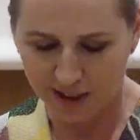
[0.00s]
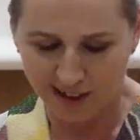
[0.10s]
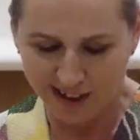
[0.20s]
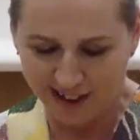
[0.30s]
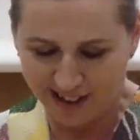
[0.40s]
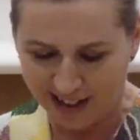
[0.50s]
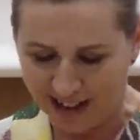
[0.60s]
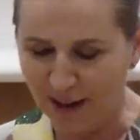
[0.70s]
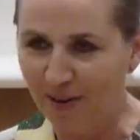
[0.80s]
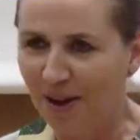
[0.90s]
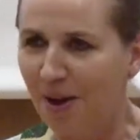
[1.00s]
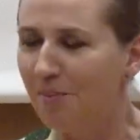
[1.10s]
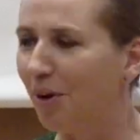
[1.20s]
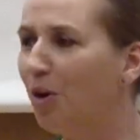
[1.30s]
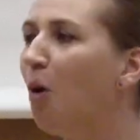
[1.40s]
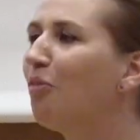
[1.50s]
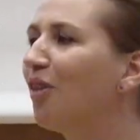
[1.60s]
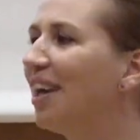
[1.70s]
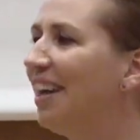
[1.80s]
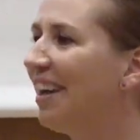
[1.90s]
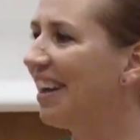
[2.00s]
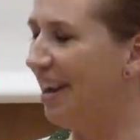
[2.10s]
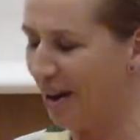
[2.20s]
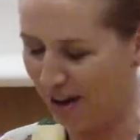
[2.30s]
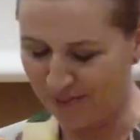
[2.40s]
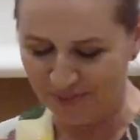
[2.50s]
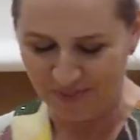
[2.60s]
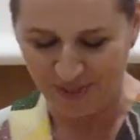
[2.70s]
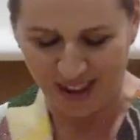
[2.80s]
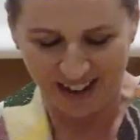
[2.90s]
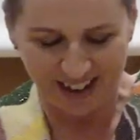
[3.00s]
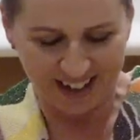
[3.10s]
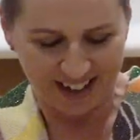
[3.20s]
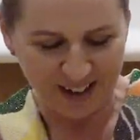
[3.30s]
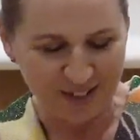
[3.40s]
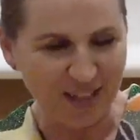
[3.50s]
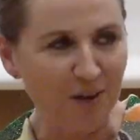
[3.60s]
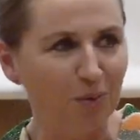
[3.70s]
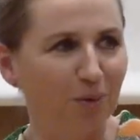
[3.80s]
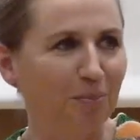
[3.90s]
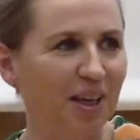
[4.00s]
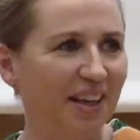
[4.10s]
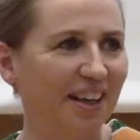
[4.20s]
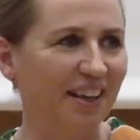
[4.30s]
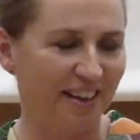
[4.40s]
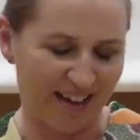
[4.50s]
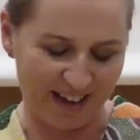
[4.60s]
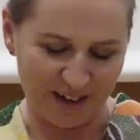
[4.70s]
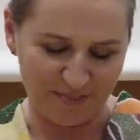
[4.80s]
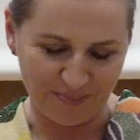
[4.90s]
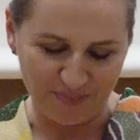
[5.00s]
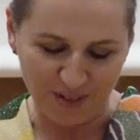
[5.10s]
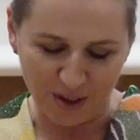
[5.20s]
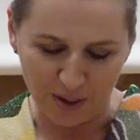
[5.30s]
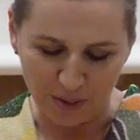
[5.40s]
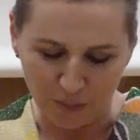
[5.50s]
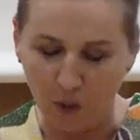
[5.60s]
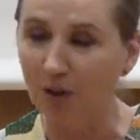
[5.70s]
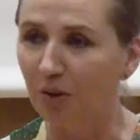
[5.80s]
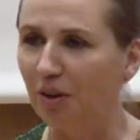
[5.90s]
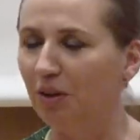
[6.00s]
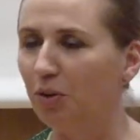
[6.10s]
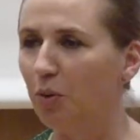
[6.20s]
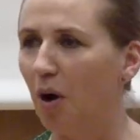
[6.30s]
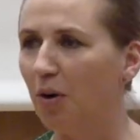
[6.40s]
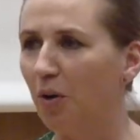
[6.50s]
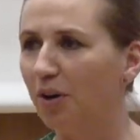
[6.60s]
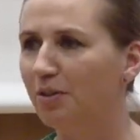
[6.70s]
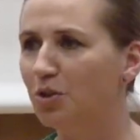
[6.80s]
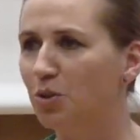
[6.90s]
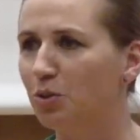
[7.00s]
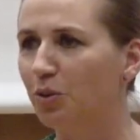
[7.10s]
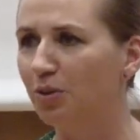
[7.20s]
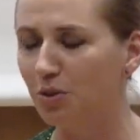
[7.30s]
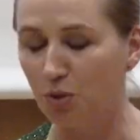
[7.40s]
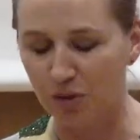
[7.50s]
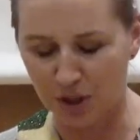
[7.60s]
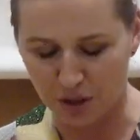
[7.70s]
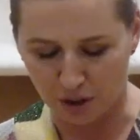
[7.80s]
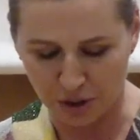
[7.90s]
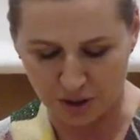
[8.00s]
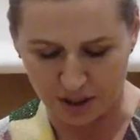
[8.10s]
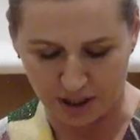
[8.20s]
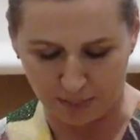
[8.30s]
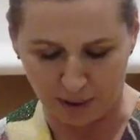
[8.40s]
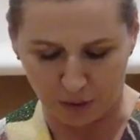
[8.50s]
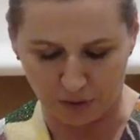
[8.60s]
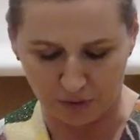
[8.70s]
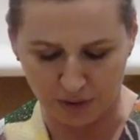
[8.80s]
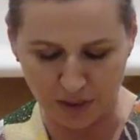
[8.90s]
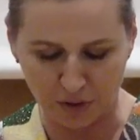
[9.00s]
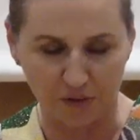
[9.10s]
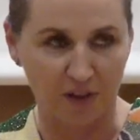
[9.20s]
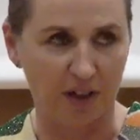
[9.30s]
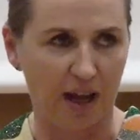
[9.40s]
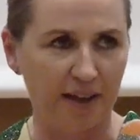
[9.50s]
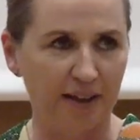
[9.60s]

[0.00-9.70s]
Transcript: But hopefully, that will be what you are going to discuss about the rest of the day.